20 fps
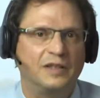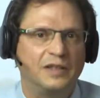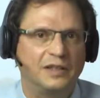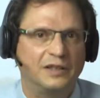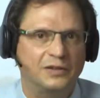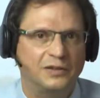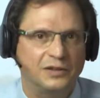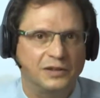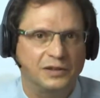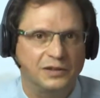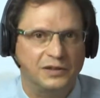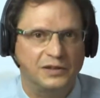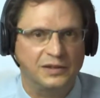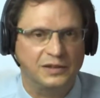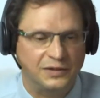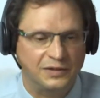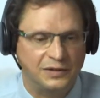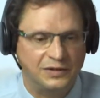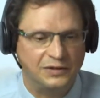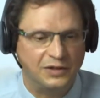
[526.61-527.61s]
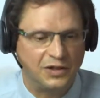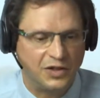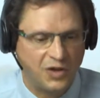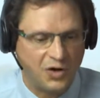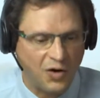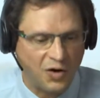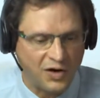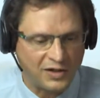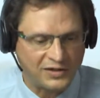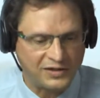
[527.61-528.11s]
You know, the, the, the, the
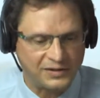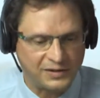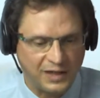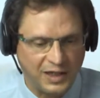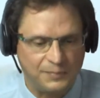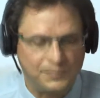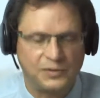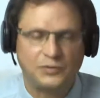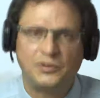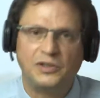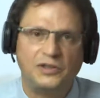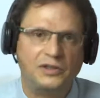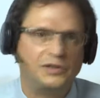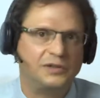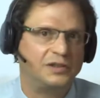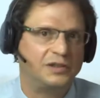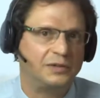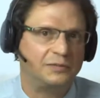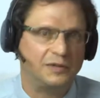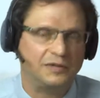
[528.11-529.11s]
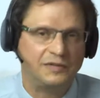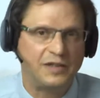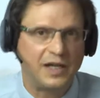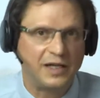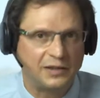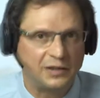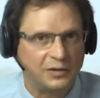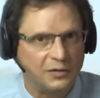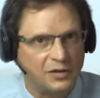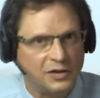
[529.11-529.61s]
cost keeps reducing
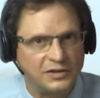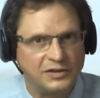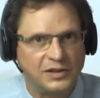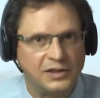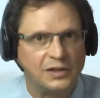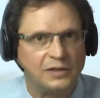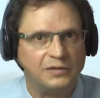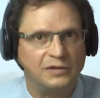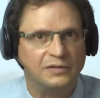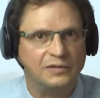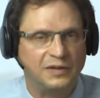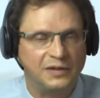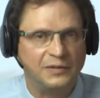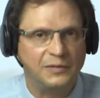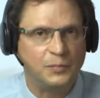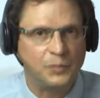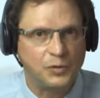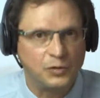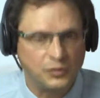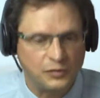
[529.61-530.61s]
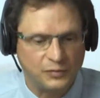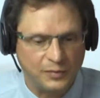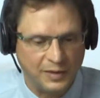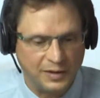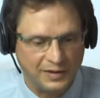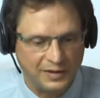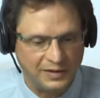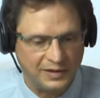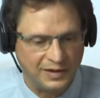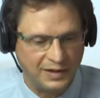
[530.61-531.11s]
technological
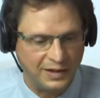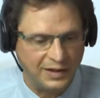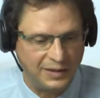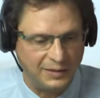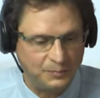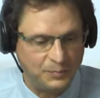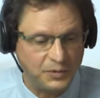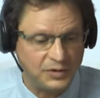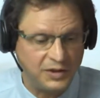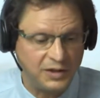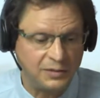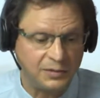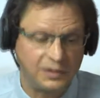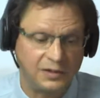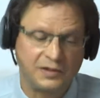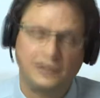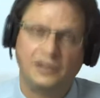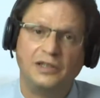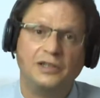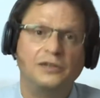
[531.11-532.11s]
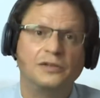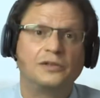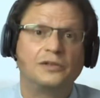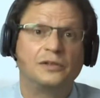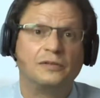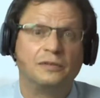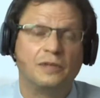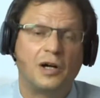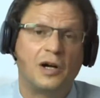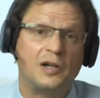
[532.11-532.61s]
improvement and particularly the use
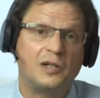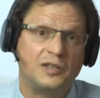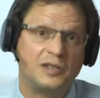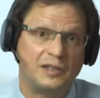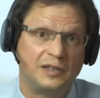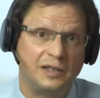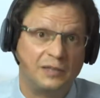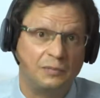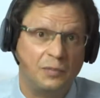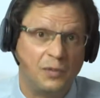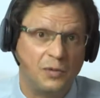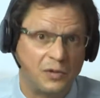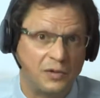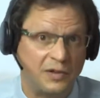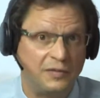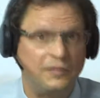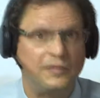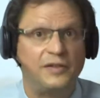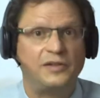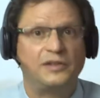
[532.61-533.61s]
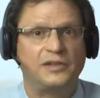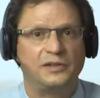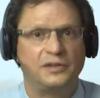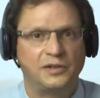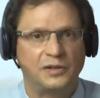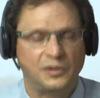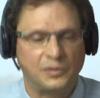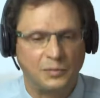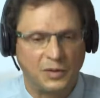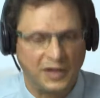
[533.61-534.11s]
of larger and more efficient
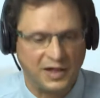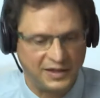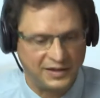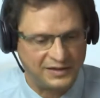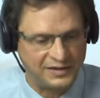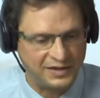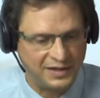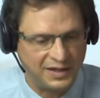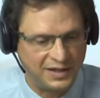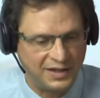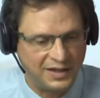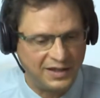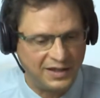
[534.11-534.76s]
turbines.